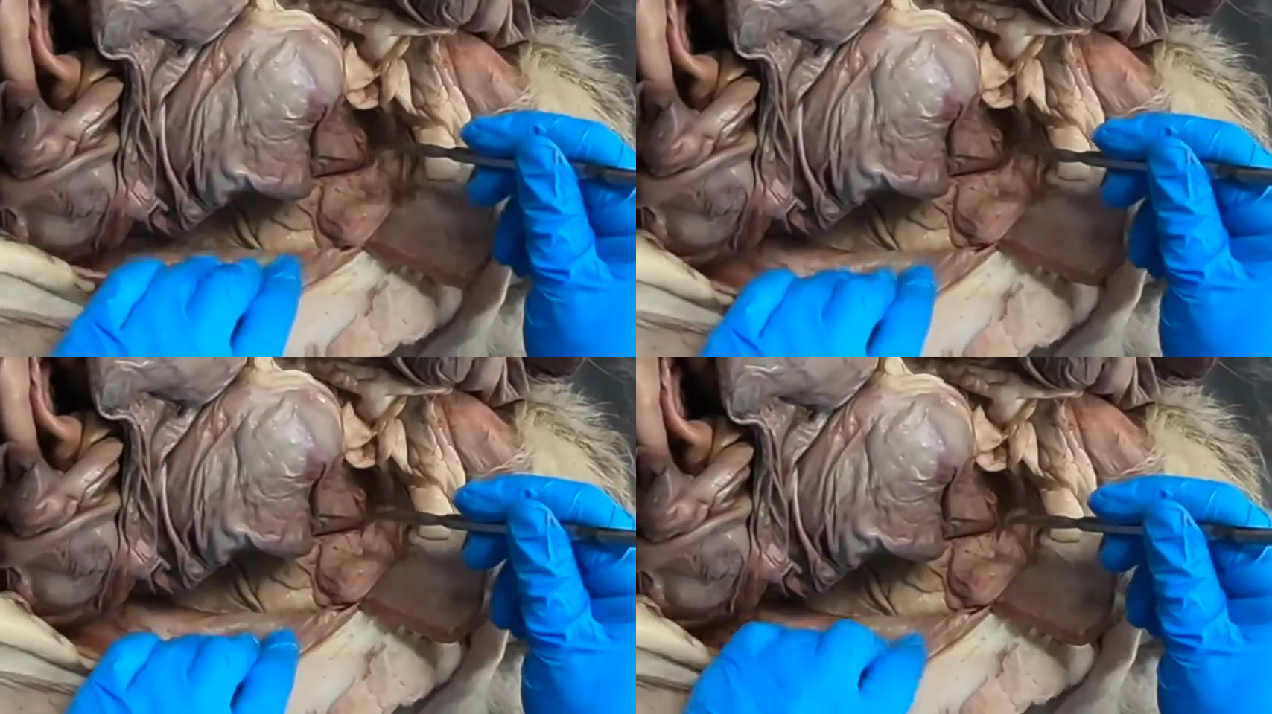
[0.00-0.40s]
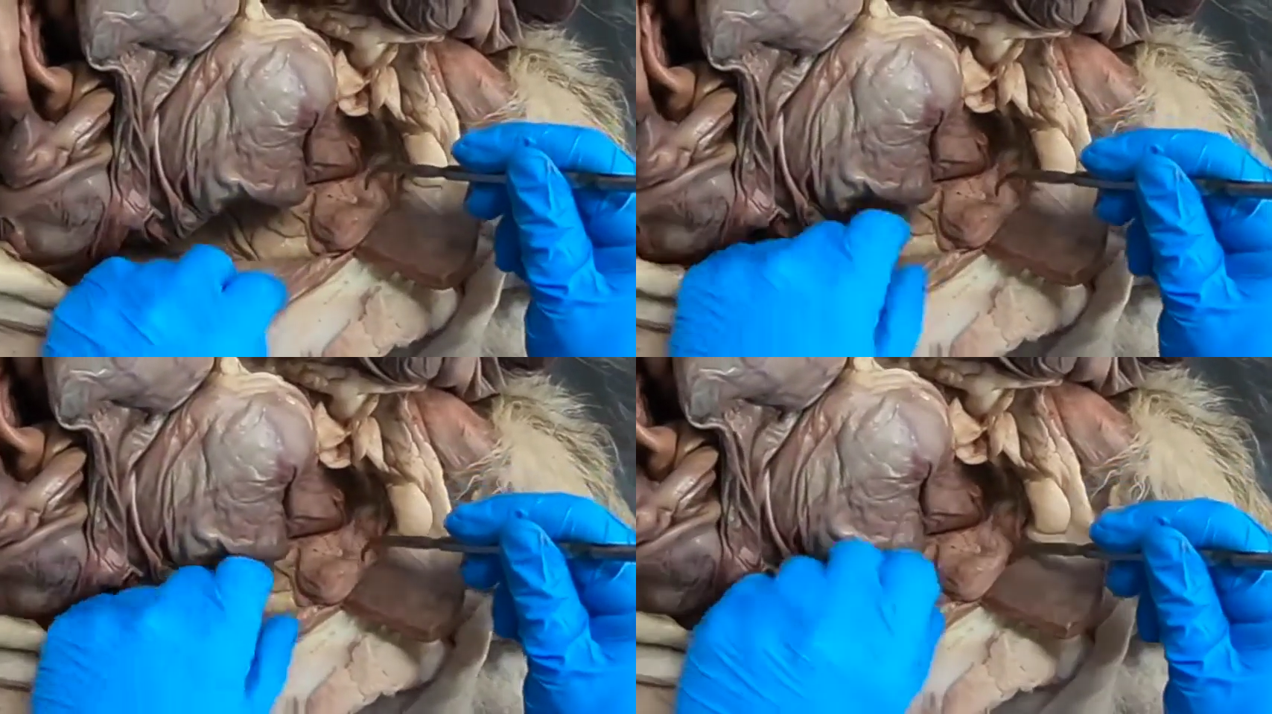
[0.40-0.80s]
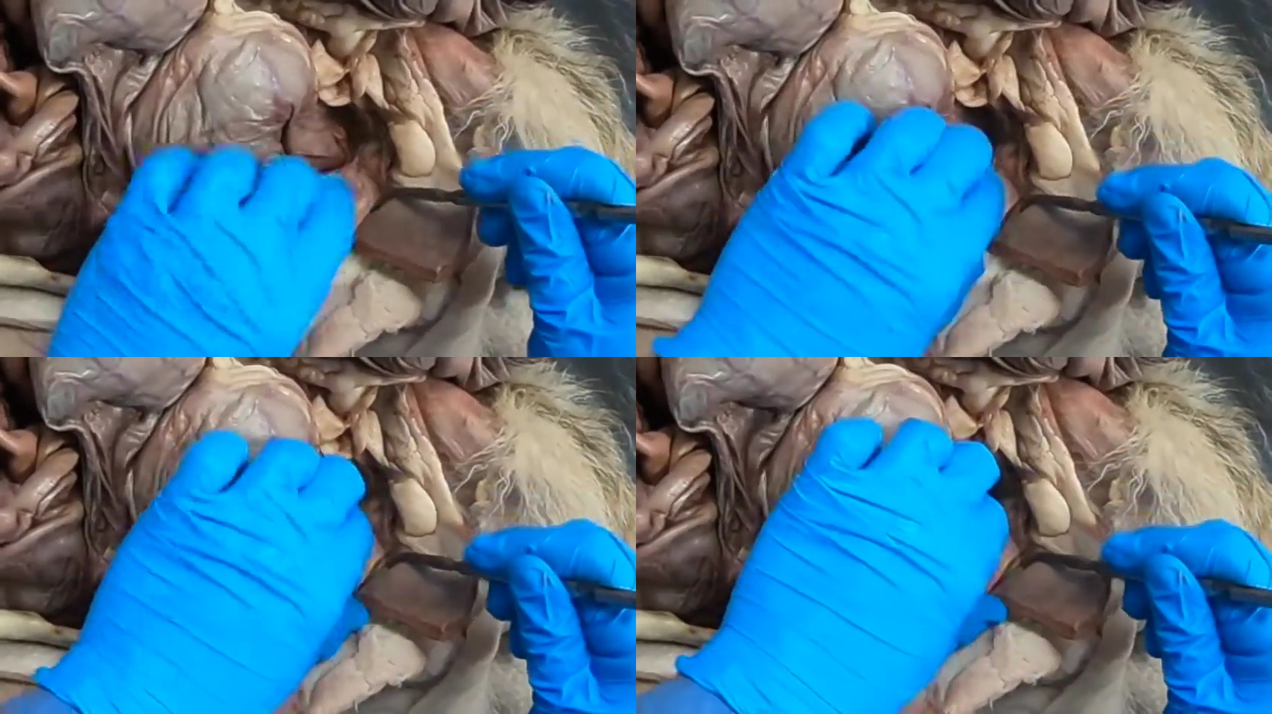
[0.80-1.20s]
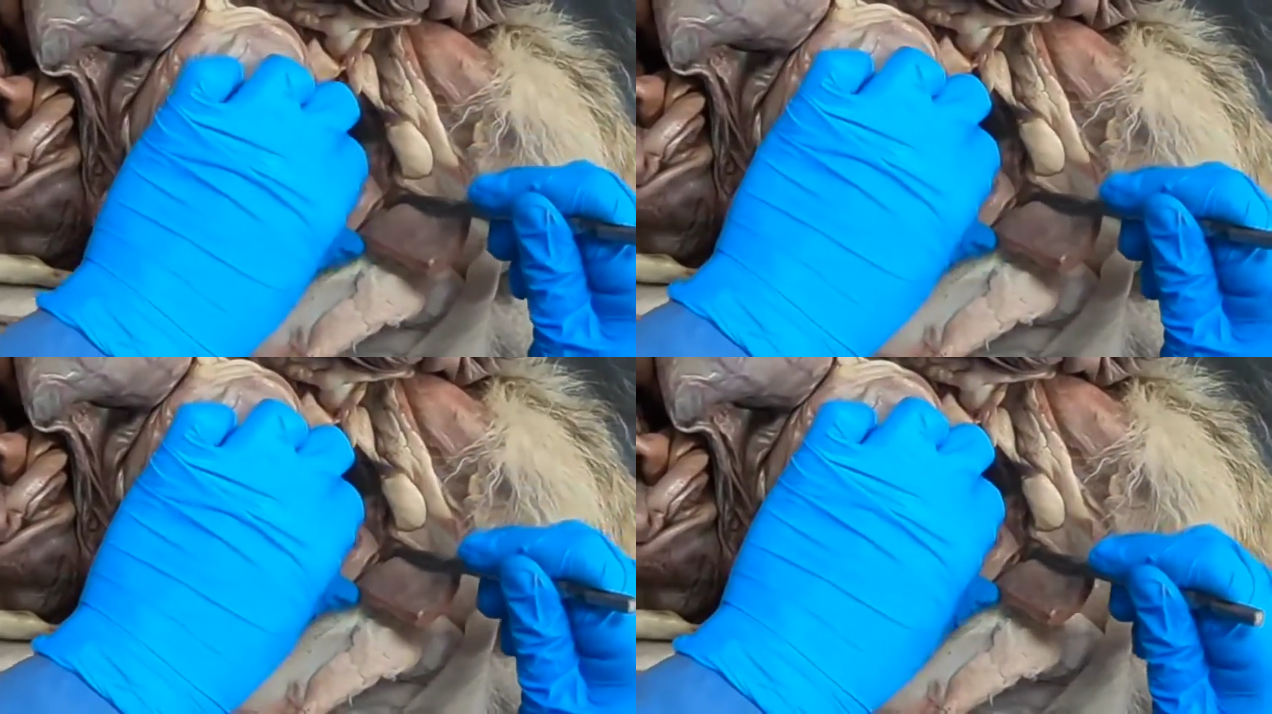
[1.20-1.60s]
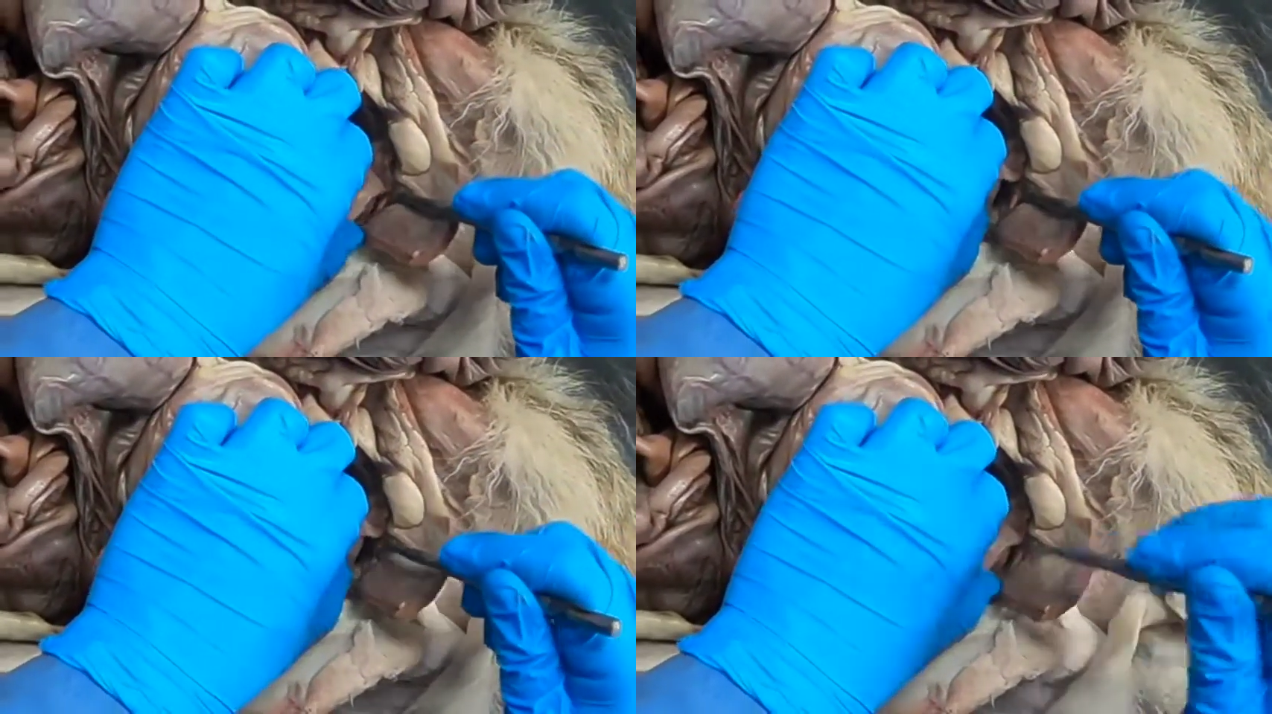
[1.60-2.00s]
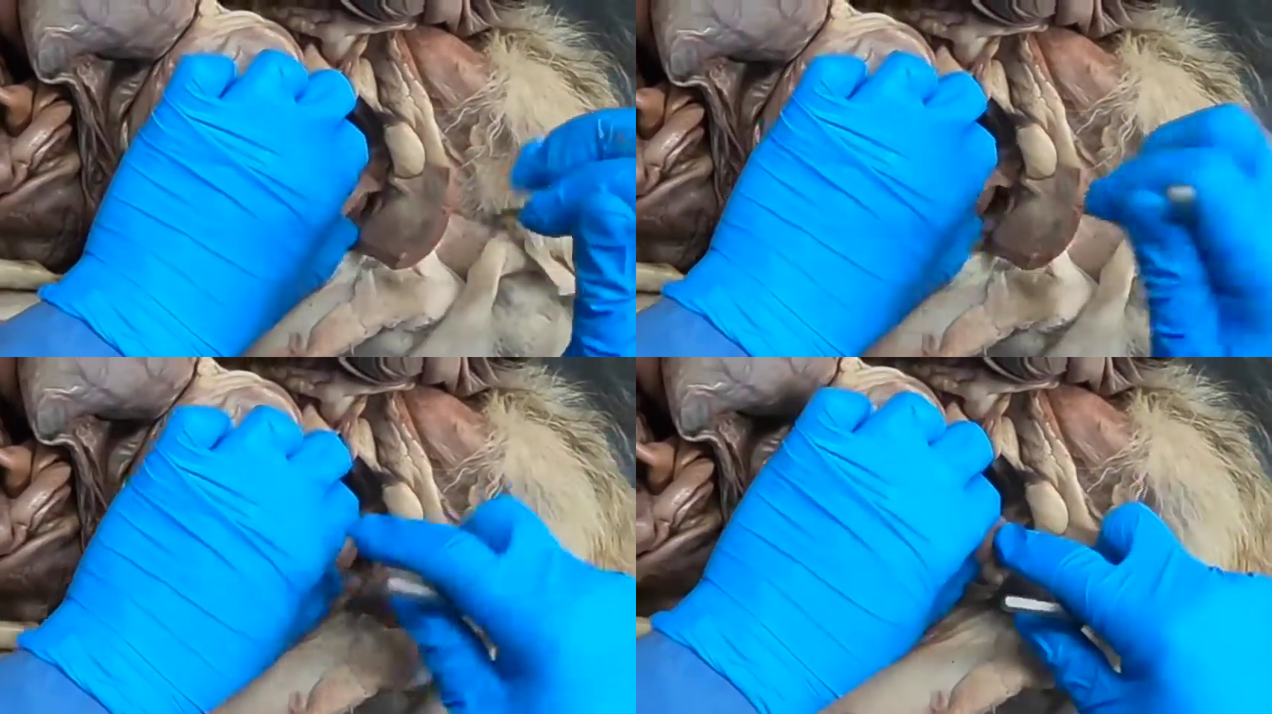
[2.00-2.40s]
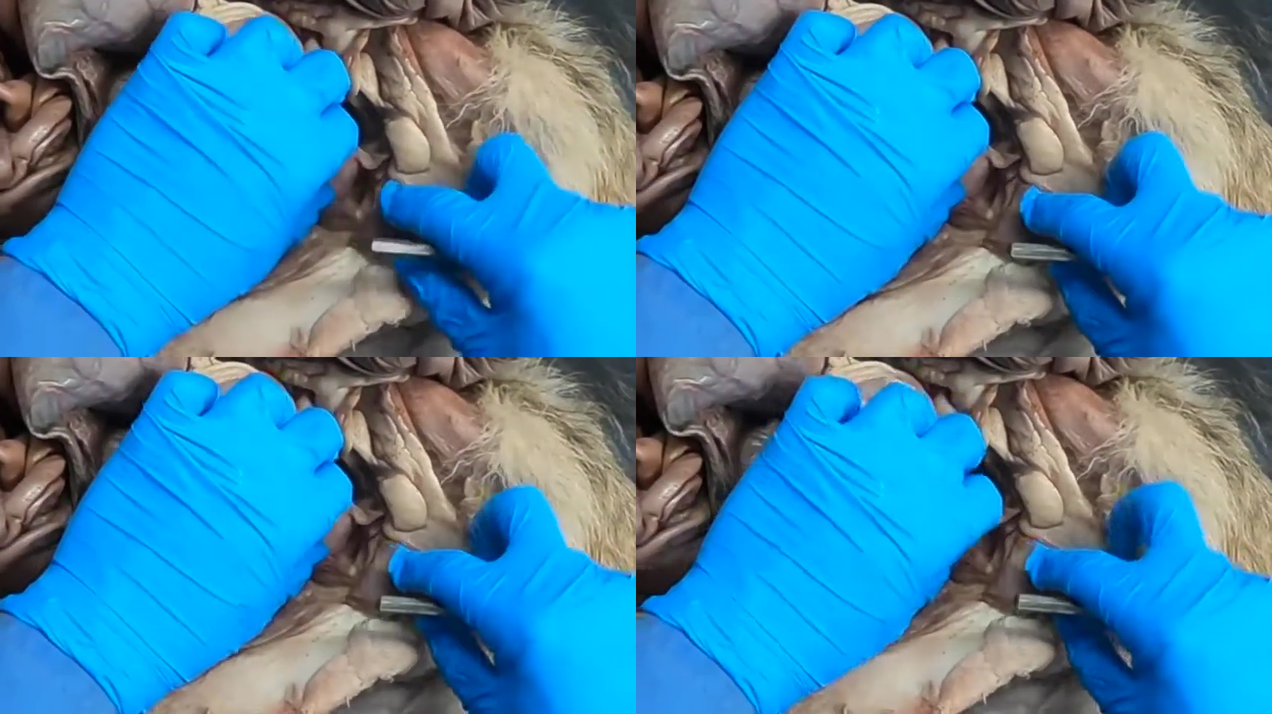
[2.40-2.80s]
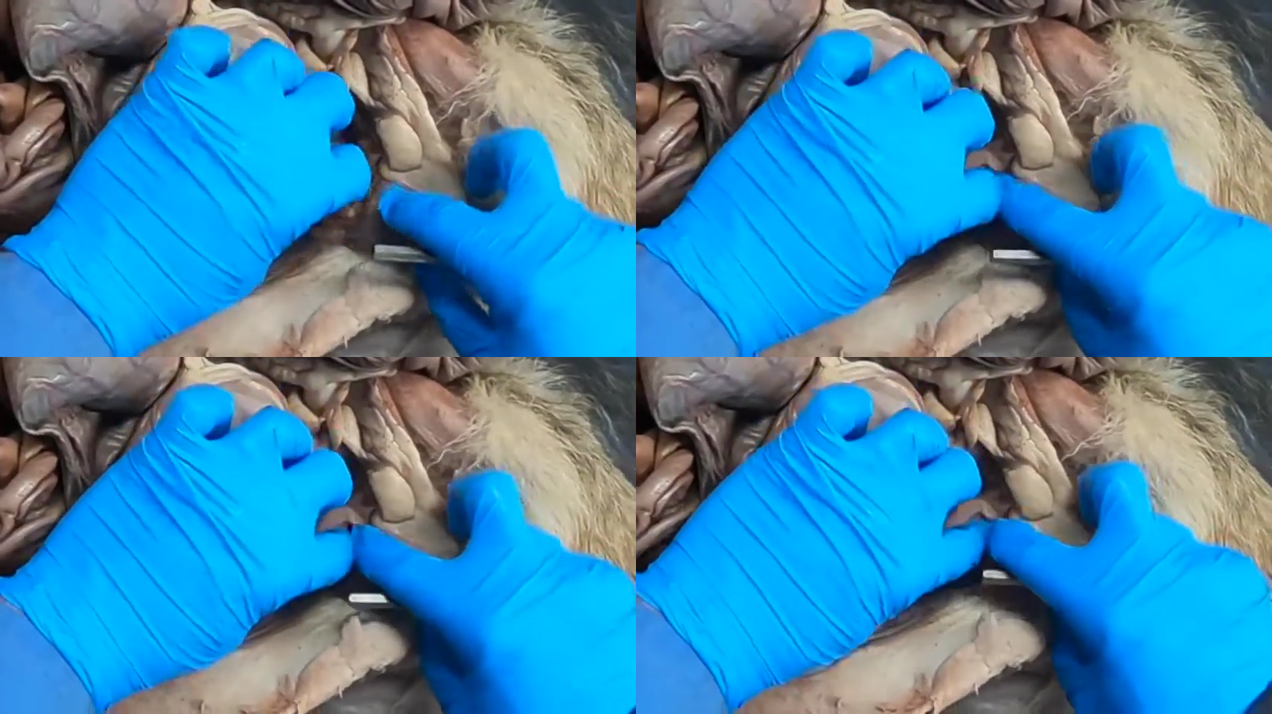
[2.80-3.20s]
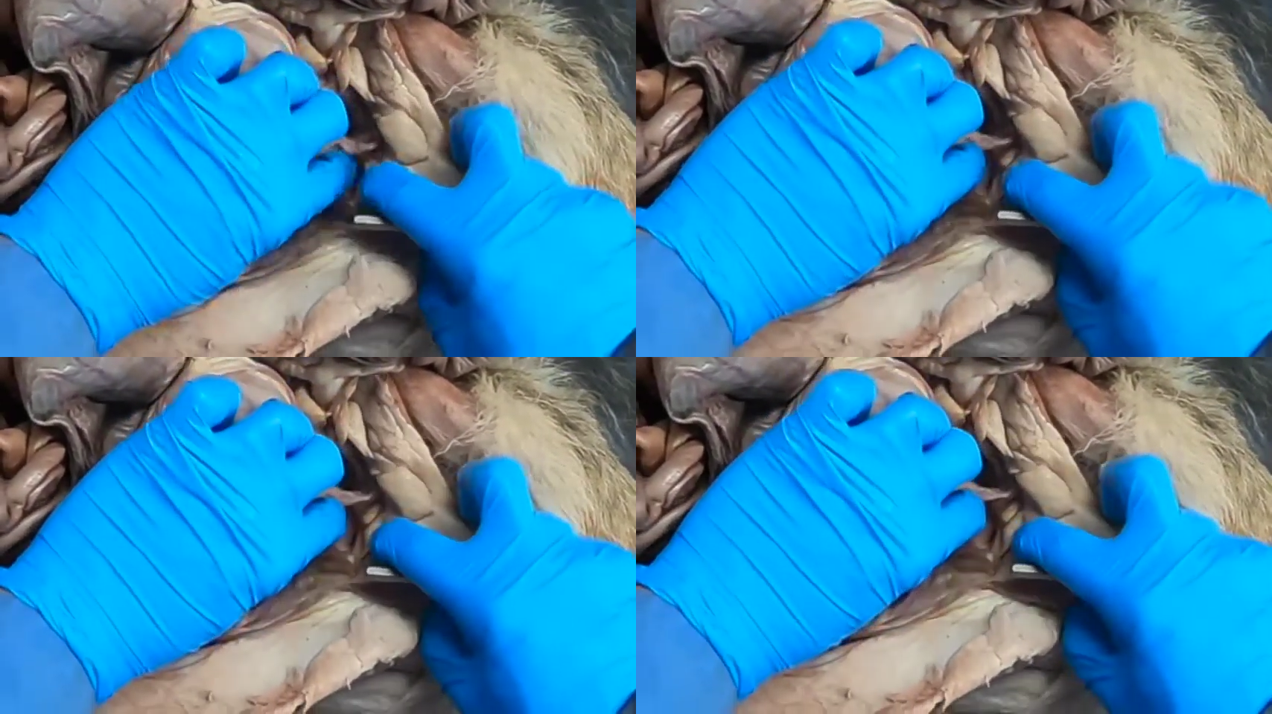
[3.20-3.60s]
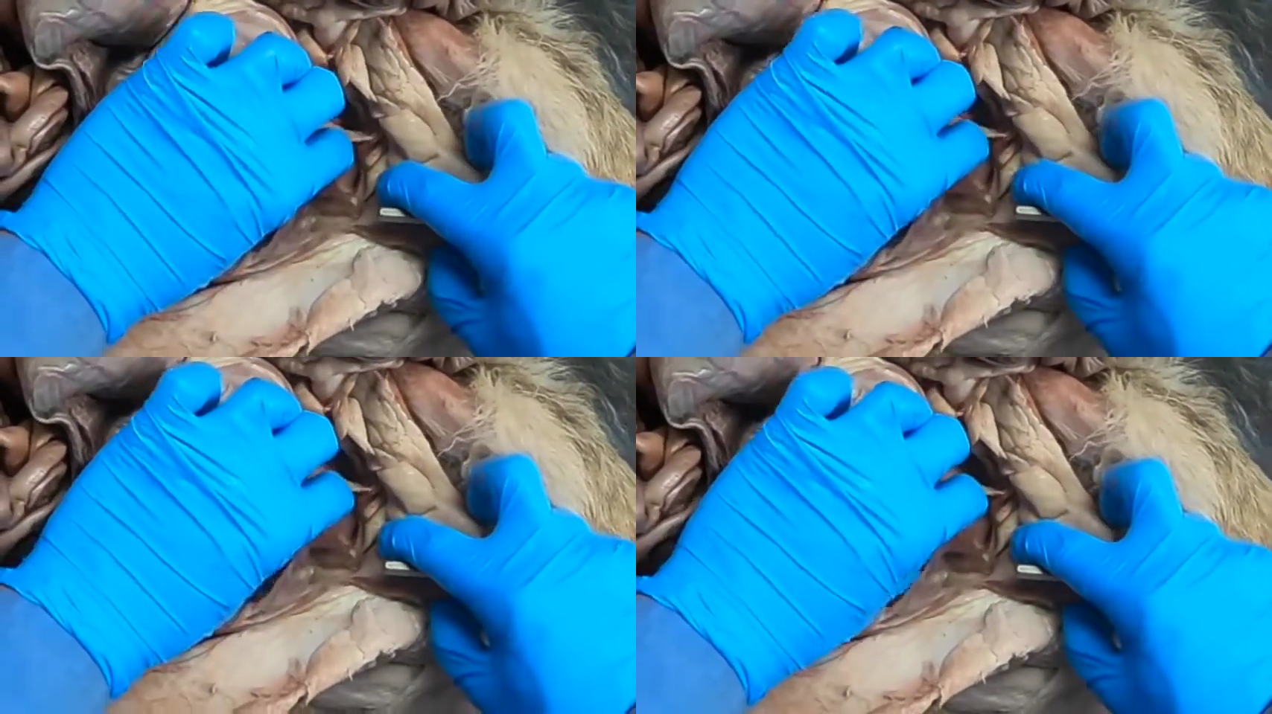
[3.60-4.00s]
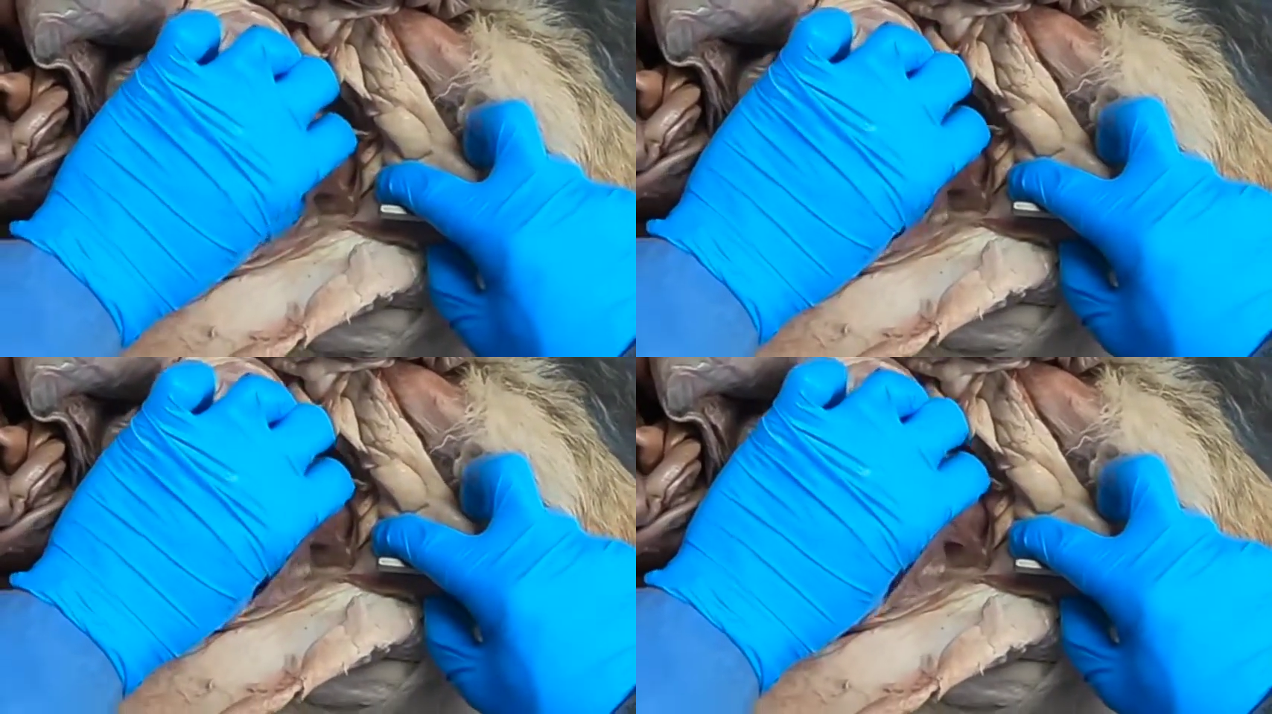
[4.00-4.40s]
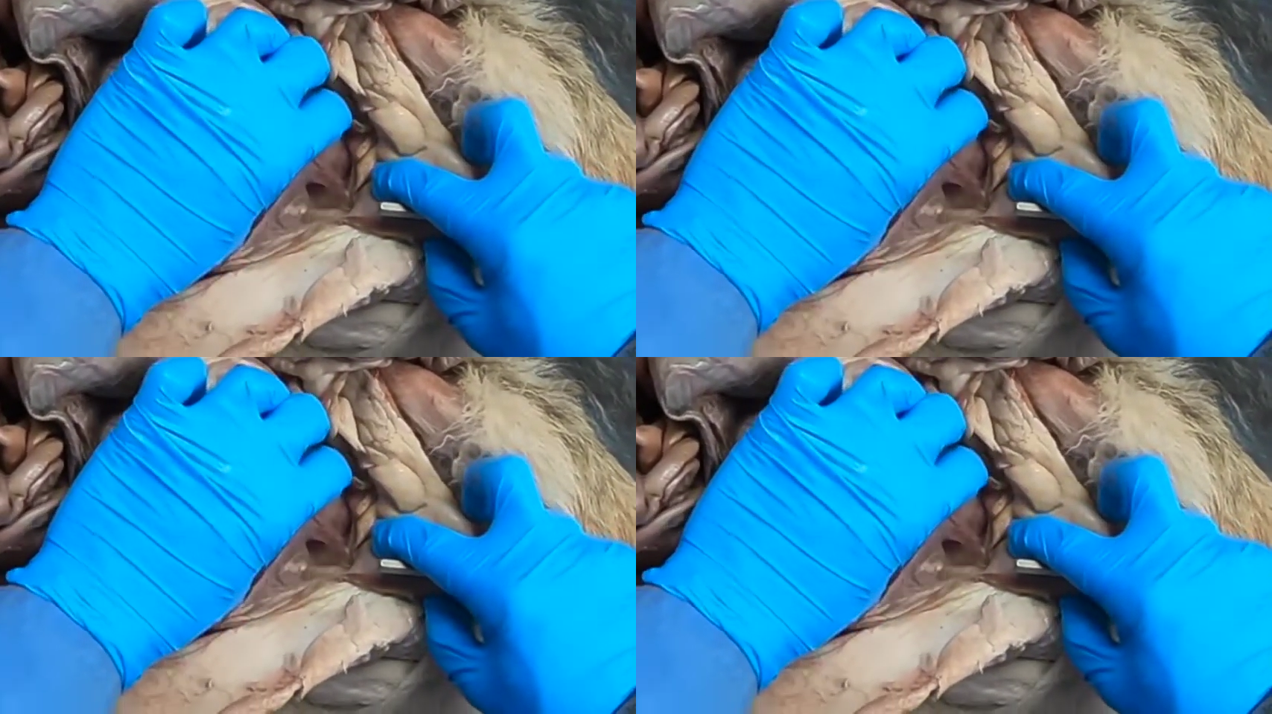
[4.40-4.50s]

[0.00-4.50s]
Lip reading: Nobody's mouth can be seen.